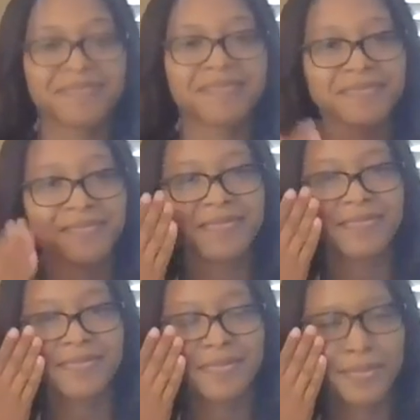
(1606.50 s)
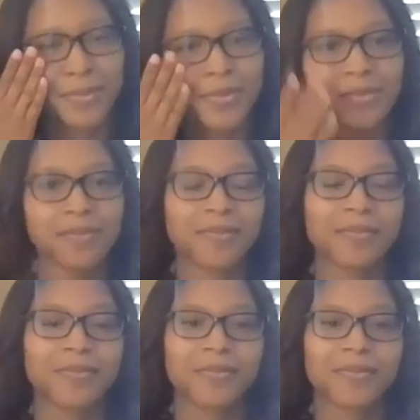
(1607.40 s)

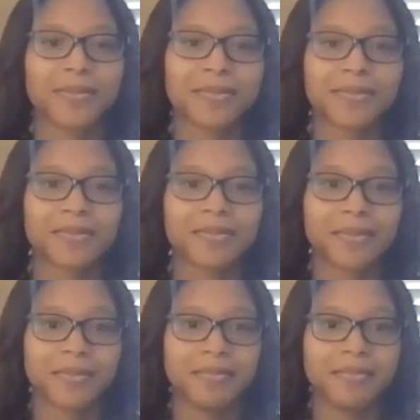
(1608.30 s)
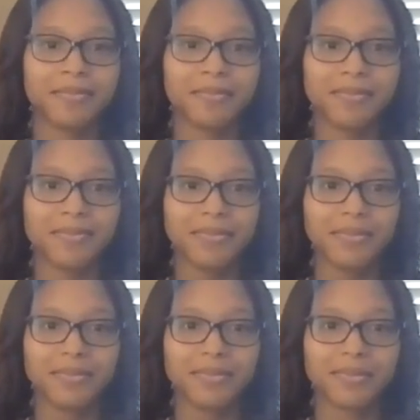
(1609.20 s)

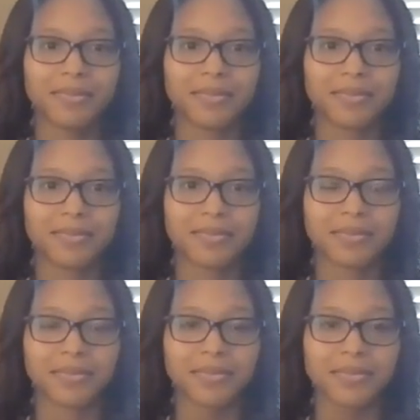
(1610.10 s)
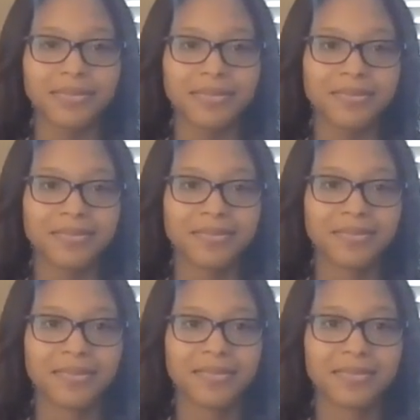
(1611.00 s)

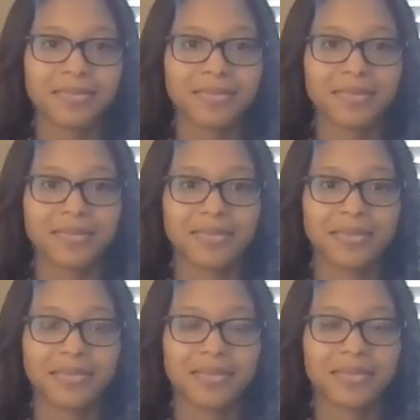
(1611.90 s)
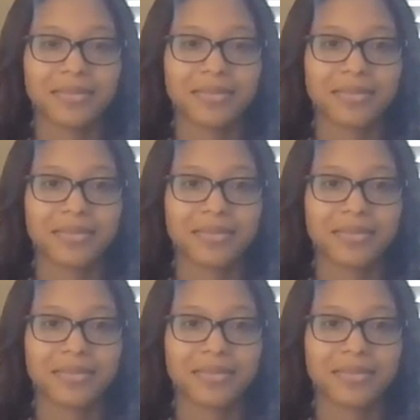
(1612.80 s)
No words are spoken by the person on screen.